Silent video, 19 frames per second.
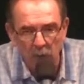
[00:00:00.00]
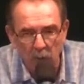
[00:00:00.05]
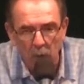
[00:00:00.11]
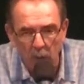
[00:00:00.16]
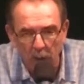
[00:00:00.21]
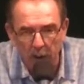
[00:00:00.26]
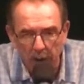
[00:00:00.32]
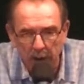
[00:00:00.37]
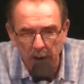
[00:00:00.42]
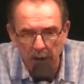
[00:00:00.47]
the
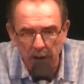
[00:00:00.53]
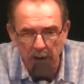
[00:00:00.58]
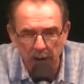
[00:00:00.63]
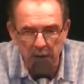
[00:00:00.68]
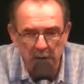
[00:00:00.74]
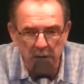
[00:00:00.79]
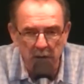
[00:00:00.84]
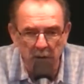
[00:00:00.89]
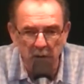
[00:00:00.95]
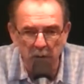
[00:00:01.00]

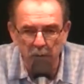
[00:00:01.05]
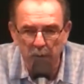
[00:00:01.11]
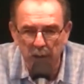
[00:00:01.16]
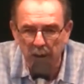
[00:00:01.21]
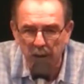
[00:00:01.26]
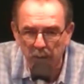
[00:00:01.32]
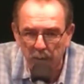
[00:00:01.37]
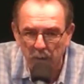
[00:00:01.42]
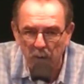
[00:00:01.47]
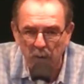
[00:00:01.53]
wickedness of the
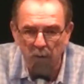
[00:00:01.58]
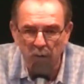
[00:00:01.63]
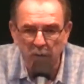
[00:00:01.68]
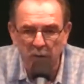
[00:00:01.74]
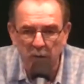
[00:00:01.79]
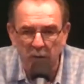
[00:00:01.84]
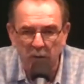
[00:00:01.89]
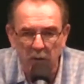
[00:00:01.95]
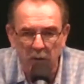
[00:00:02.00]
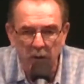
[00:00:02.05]
people.
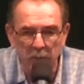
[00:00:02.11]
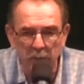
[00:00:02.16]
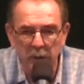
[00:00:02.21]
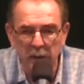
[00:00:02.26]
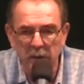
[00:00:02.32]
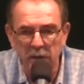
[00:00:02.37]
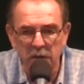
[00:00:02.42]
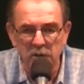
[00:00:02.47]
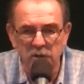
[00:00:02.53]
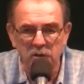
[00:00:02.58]
They're going to
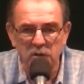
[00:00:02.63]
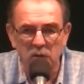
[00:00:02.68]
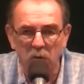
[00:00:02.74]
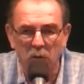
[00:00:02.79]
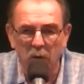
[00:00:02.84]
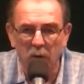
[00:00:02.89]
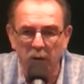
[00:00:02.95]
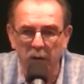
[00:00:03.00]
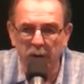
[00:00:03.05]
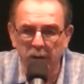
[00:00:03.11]
be
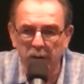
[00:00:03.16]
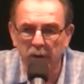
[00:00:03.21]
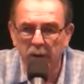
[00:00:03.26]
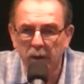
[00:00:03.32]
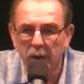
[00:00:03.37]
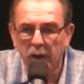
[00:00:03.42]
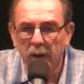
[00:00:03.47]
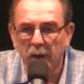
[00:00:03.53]
destroyed.